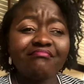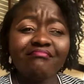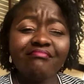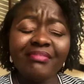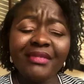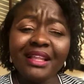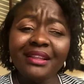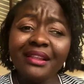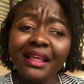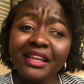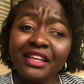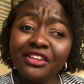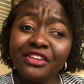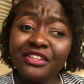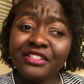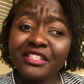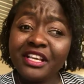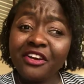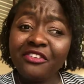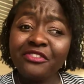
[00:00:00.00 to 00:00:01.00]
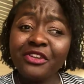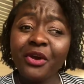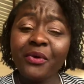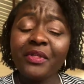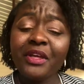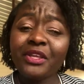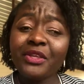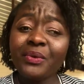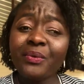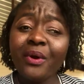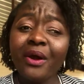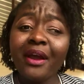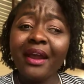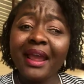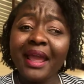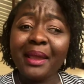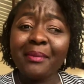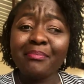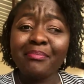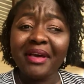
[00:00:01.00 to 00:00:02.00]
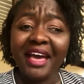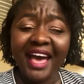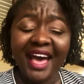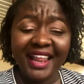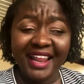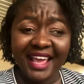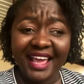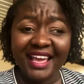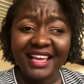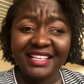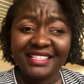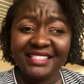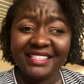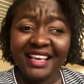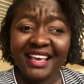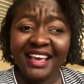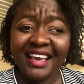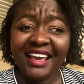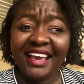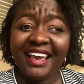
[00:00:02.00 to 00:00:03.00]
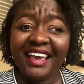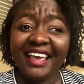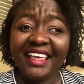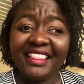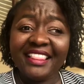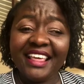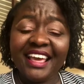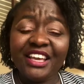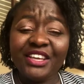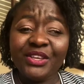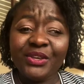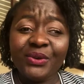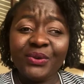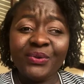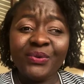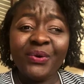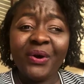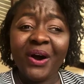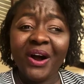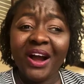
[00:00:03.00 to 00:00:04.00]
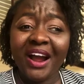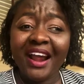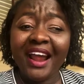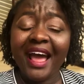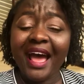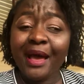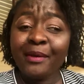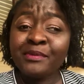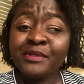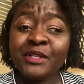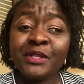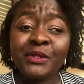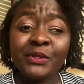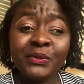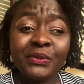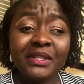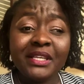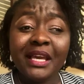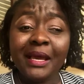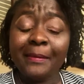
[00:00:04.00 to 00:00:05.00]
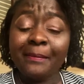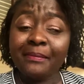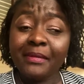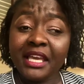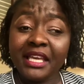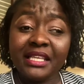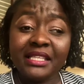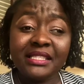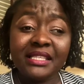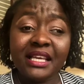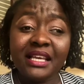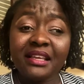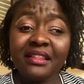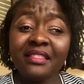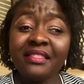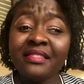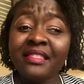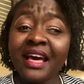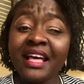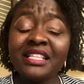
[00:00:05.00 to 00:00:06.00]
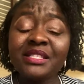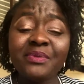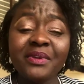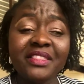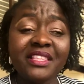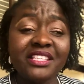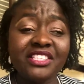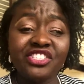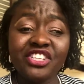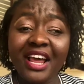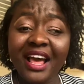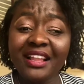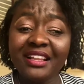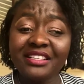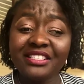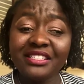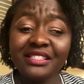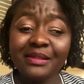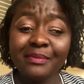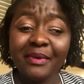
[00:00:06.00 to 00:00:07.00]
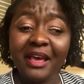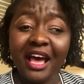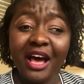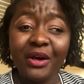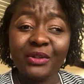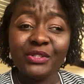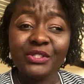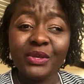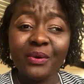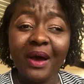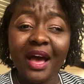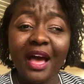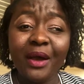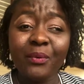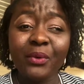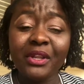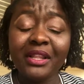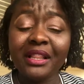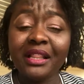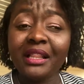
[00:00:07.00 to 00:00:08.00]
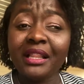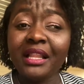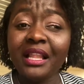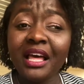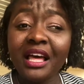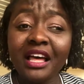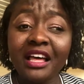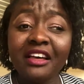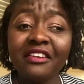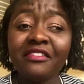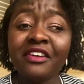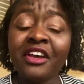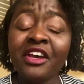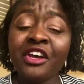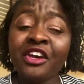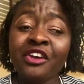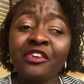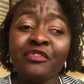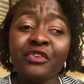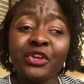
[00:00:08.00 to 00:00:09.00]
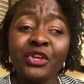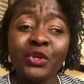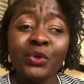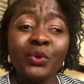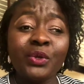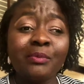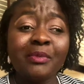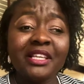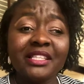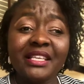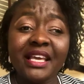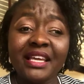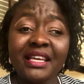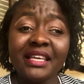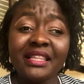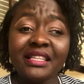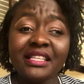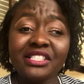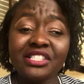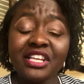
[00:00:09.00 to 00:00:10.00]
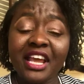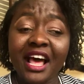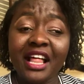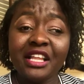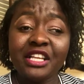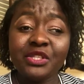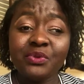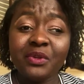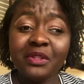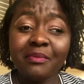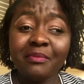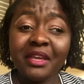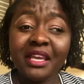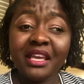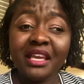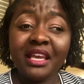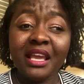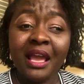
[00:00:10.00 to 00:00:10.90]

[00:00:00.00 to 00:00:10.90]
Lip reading: letting yourself know that you are a badass and that you are absolutely amazing. That's what this challenge is about. So I would love for you to be taking this challenge with me,